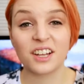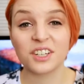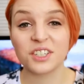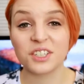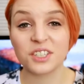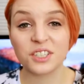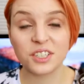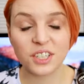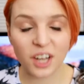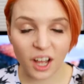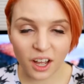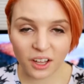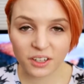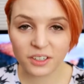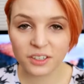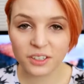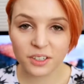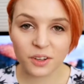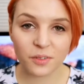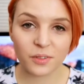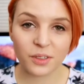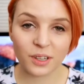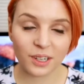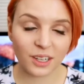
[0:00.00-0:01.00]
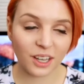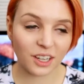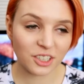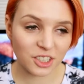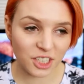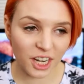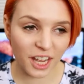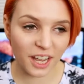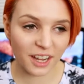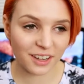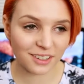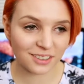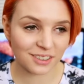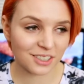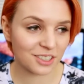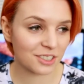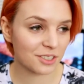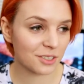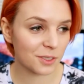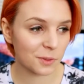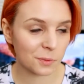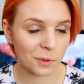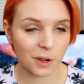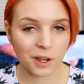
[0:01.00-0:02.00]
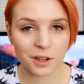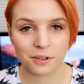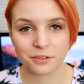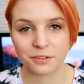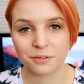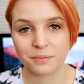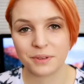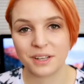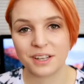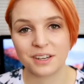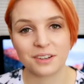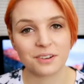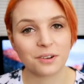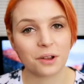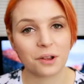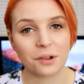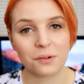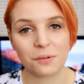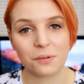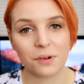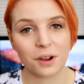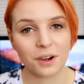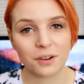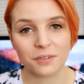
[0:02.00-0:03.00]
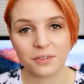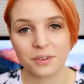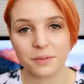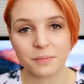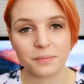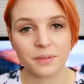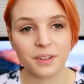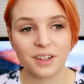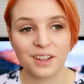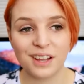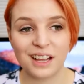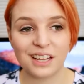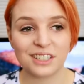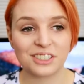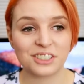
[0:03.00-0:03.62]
None of the Lush hair conditioners work for me. Not one of them.